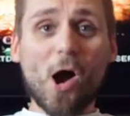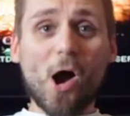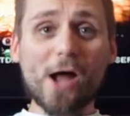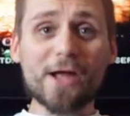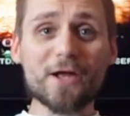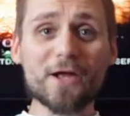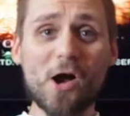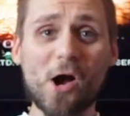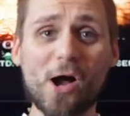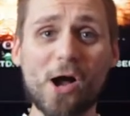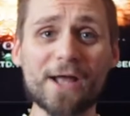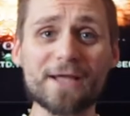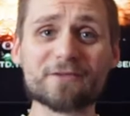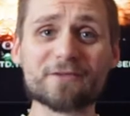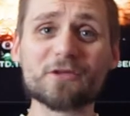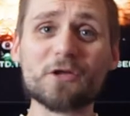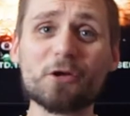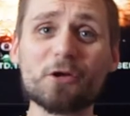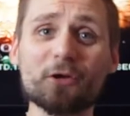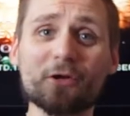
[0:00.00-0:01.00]
Hi
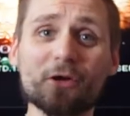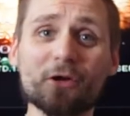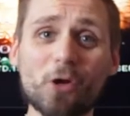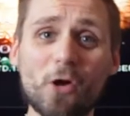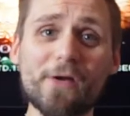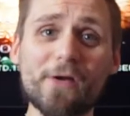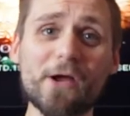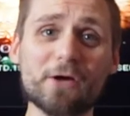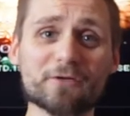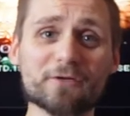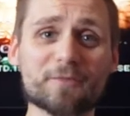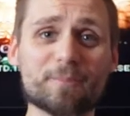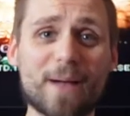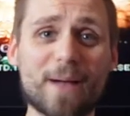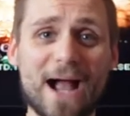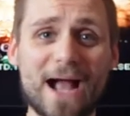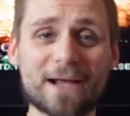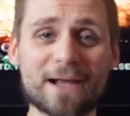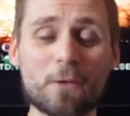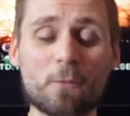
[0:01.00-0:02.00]
guys, Glory Hunter
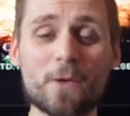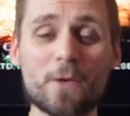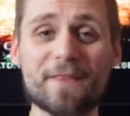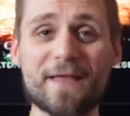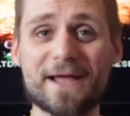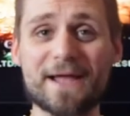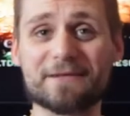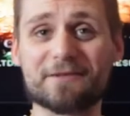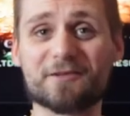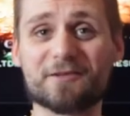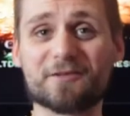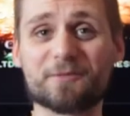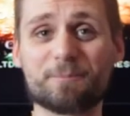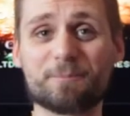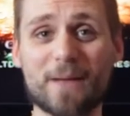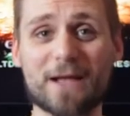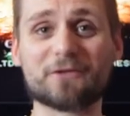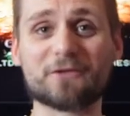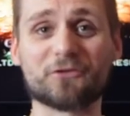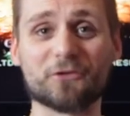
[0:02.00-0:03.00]
back with a
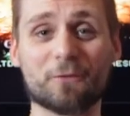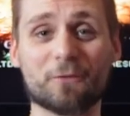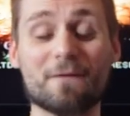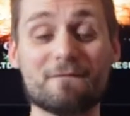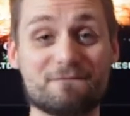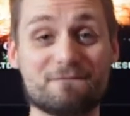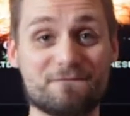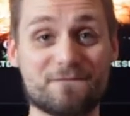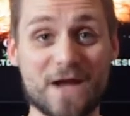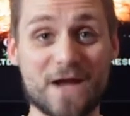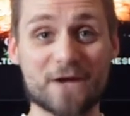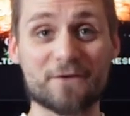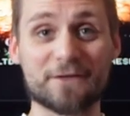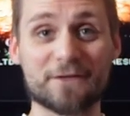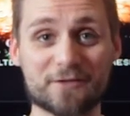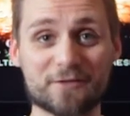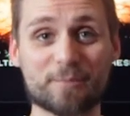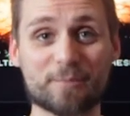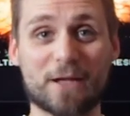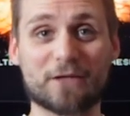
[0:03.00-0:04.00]
special,
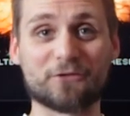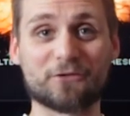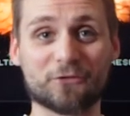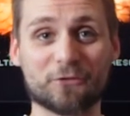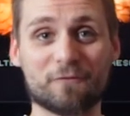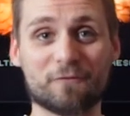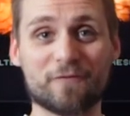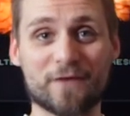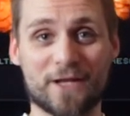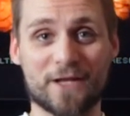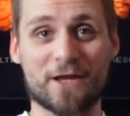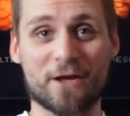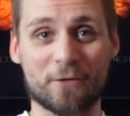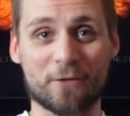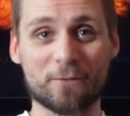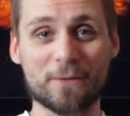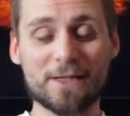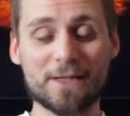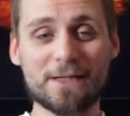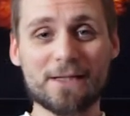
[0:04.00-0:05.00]
very special video.
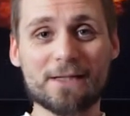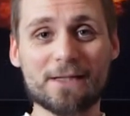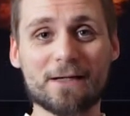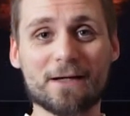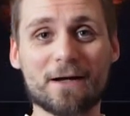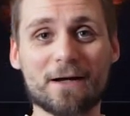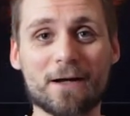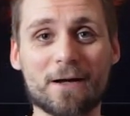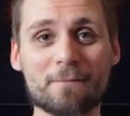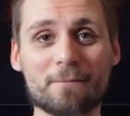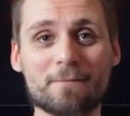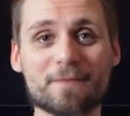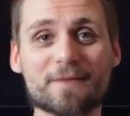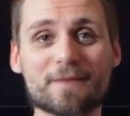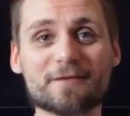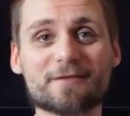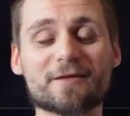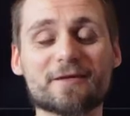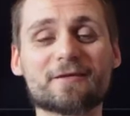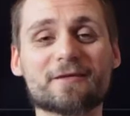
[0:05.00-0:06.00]
Um,
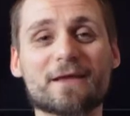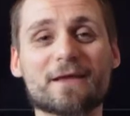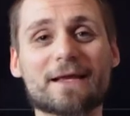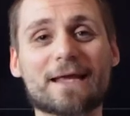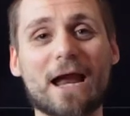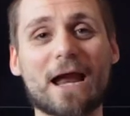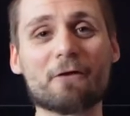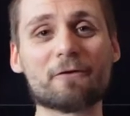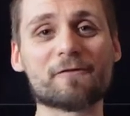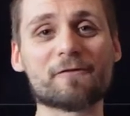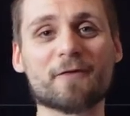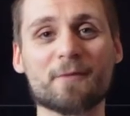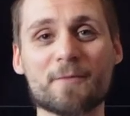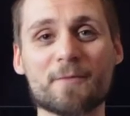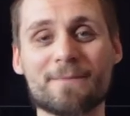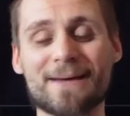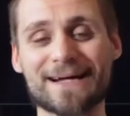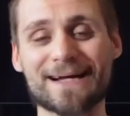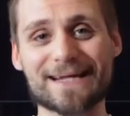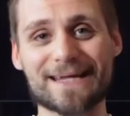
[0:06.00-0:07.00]
this is Gareth from
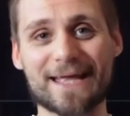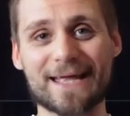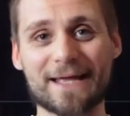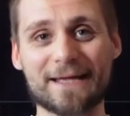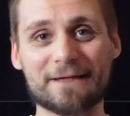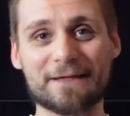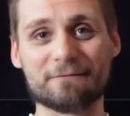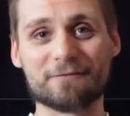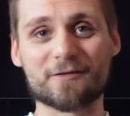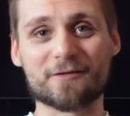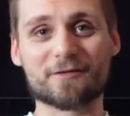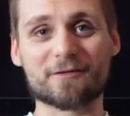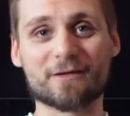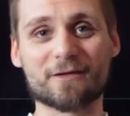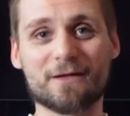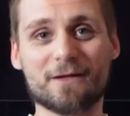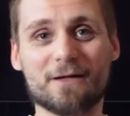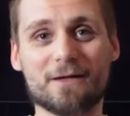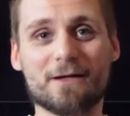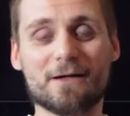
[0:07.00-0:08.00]
the Man
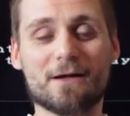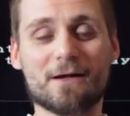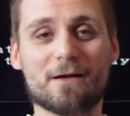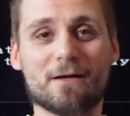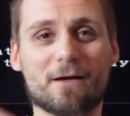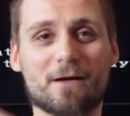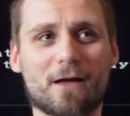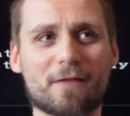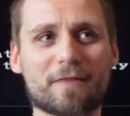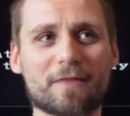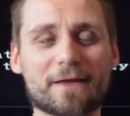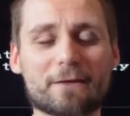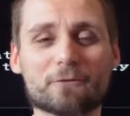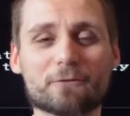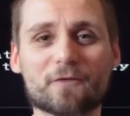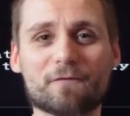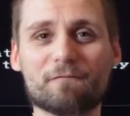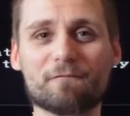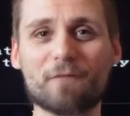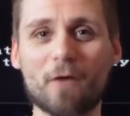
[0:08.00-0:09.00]
Caves, uh, I think it
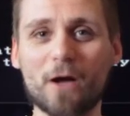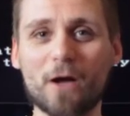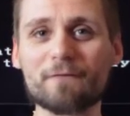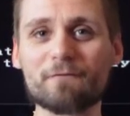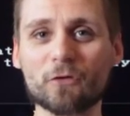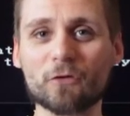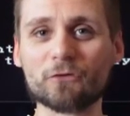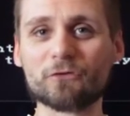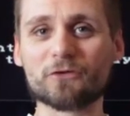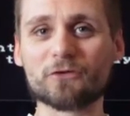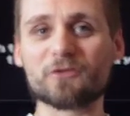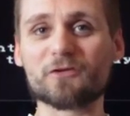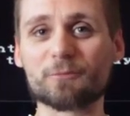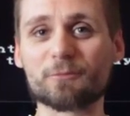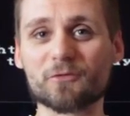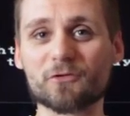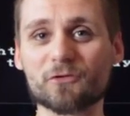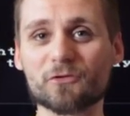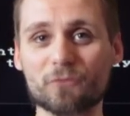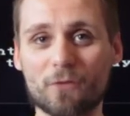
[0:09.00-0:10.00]
was 500
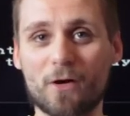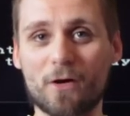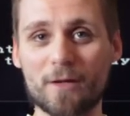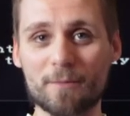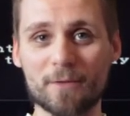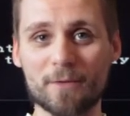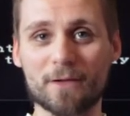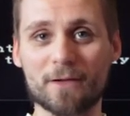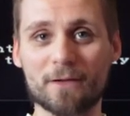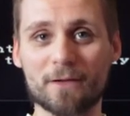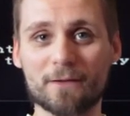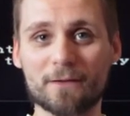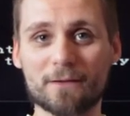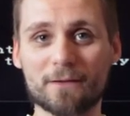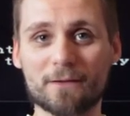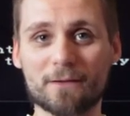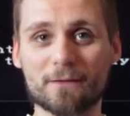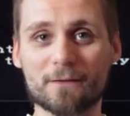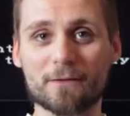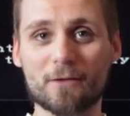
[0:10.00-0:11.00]
subscriber
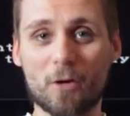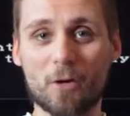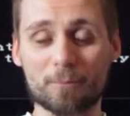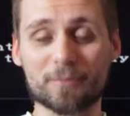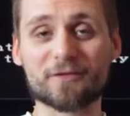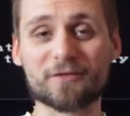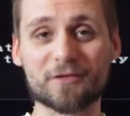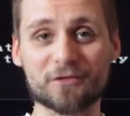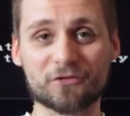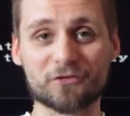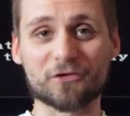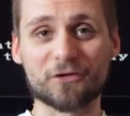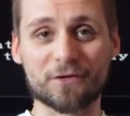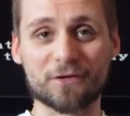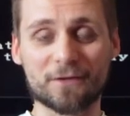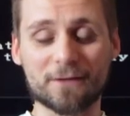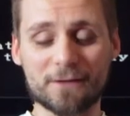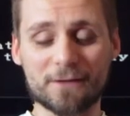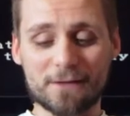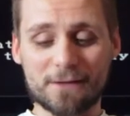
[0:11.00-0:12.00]
competition.